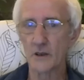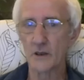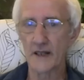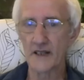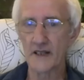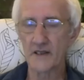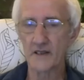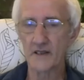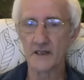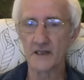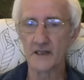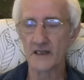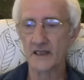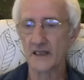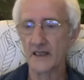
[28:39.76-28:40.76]

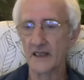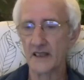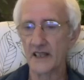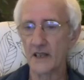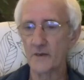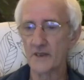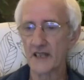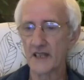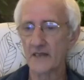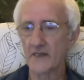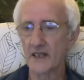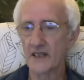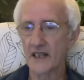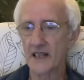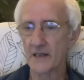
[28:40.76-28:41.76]
questions, he was
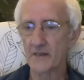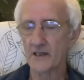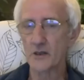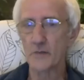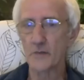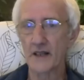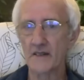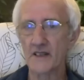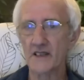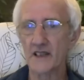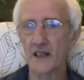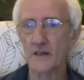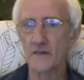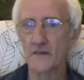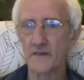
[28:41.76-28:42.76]
having doubts about his
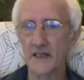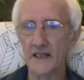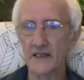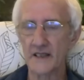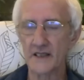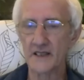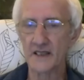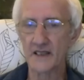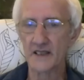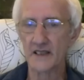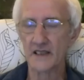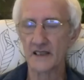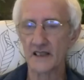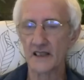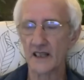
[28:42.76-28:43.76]
own fitness
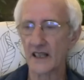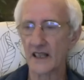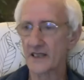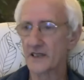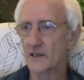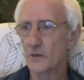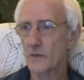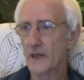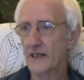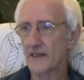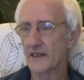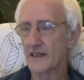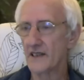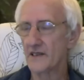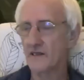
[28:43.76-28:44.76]
as to whether
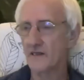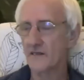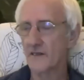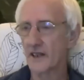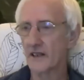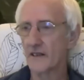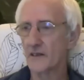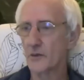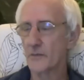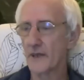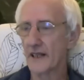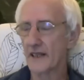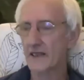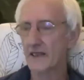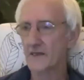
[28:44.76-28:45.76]
he should follow the
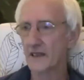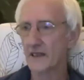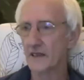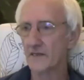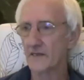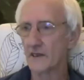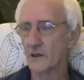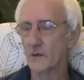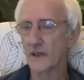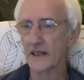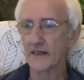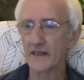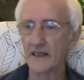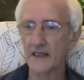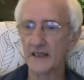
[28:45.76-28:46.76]
path of
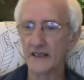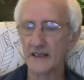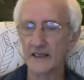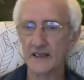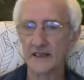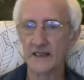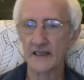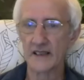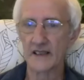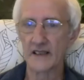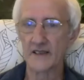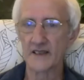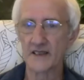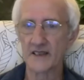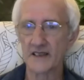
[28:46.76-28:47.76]
self-inquiry.
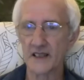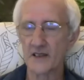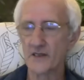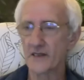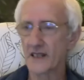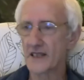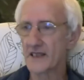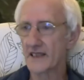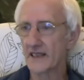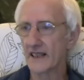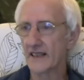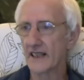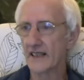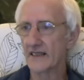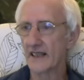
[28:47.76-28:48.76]
This is interesting.
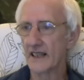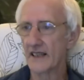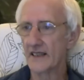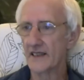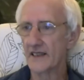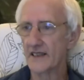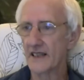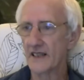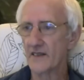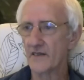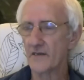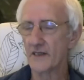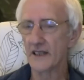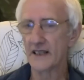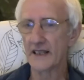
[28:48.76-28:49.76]
I didn't
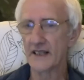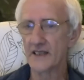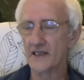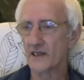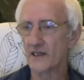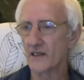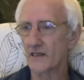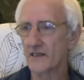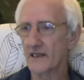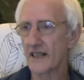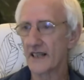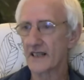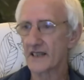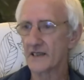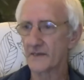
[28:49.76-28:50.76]
realize the
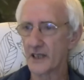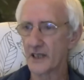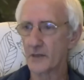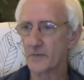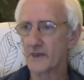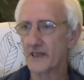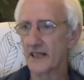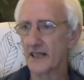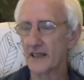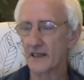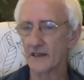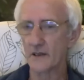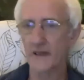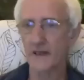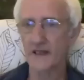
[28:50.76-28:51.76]
context of this particular
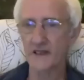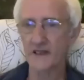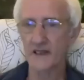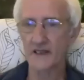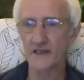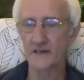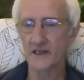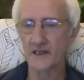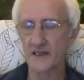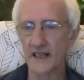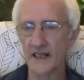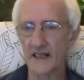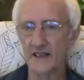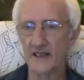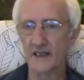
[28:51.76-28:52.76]
question until
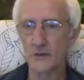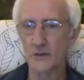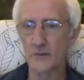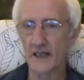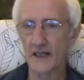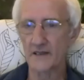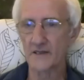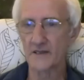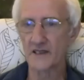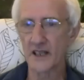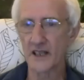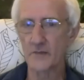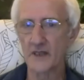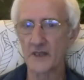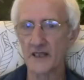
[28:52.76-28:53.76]
today, until Michael
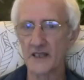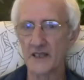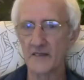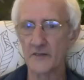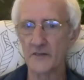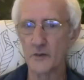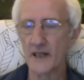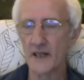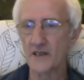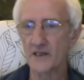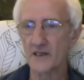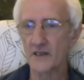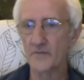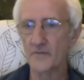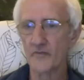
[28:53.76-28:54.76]
sent me this
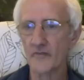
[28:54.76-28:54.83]
information.